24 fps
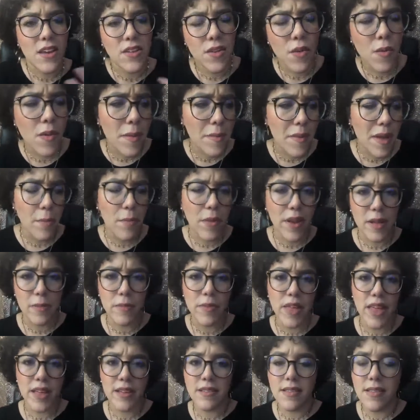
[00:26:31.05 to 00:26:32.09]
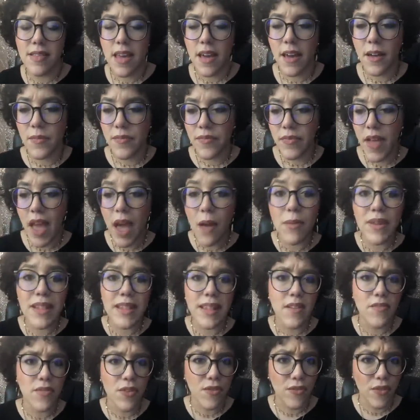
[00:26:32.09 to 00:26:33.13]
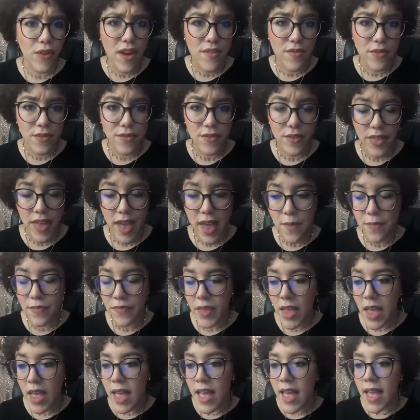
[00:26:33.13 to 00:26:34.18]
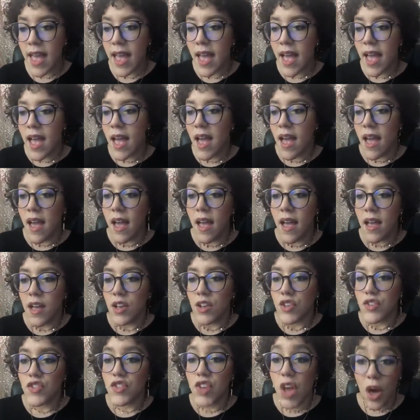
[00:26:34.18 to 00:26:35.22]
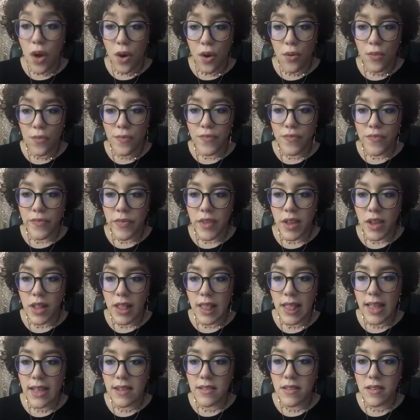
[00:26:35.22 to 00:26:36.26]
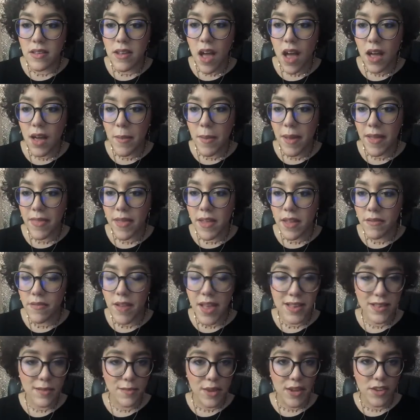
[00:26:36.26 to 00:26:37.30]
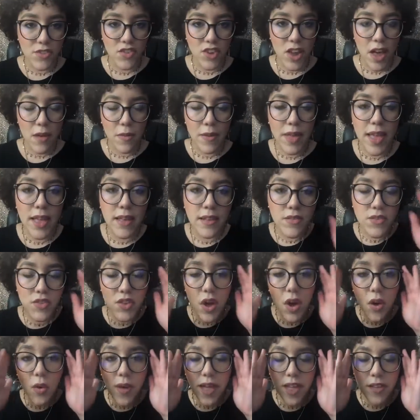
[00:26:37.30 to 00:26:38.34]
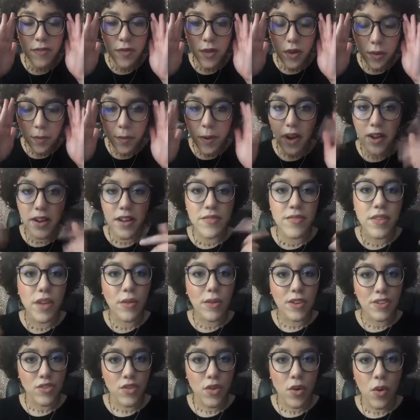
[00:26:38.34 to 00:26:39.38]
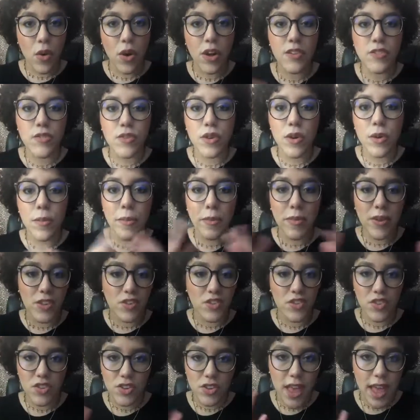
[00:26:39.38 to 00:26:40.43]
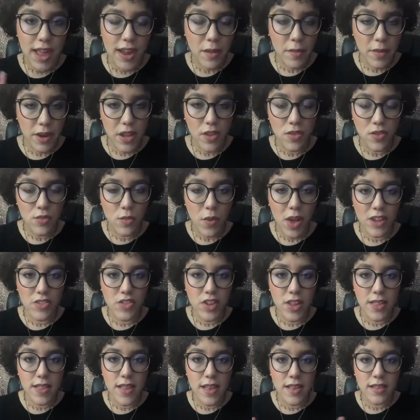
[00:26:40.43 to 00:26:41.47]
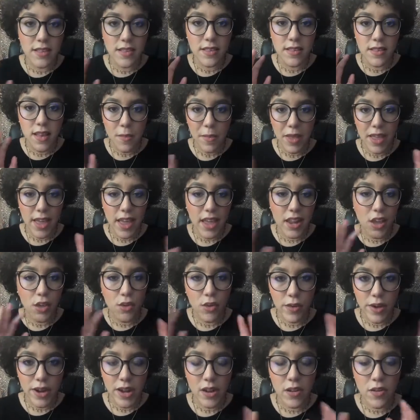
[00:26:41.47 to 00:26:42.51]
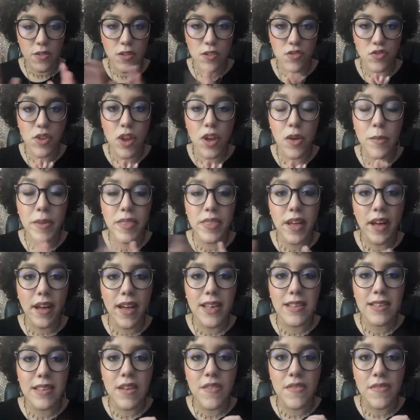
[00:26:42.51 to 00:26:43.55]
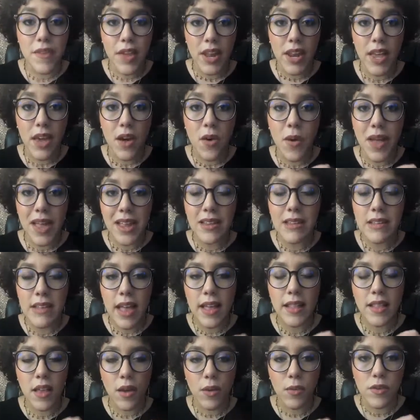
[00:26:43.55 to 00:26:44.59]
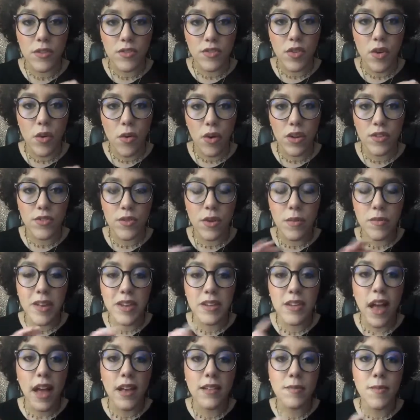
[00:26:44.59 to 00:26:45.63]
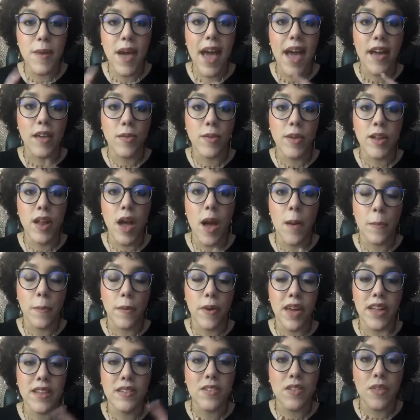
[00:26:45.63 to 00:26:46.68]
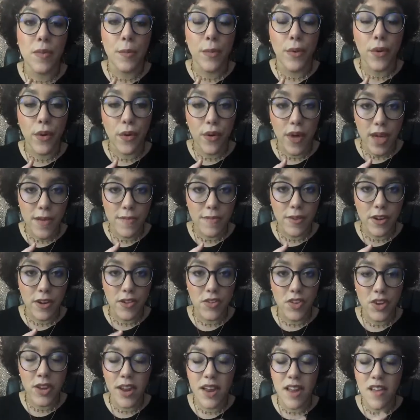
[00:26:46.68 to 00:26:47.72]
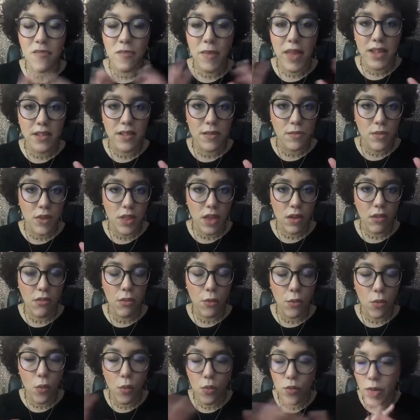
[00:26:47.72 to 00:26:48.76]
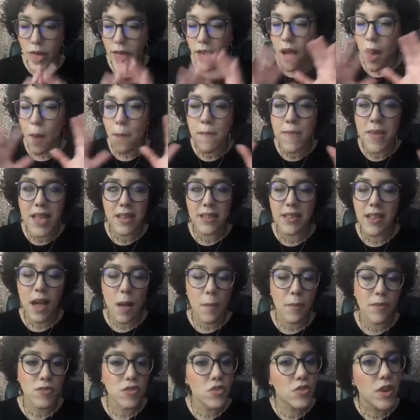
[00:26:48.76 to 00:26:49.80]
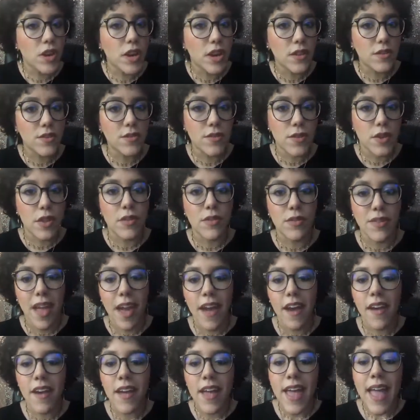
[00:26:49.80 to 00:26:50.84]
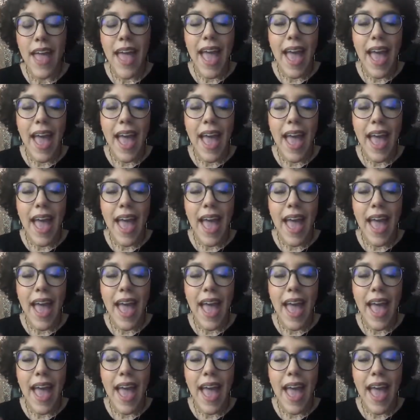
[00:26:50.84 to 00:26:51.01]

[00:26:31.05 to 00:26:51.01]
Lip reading: I don't know why my brain blanked there. I would love you forever for that. So, let's talk about the investment, shall we? So, if you're part of the original course group, which anybody who's watching this, I mean, Katie, you already know the drill, but there is a video inside the original course group that talks about how you can upgrade to the program version, and I've made some really amazing opportunities for you there.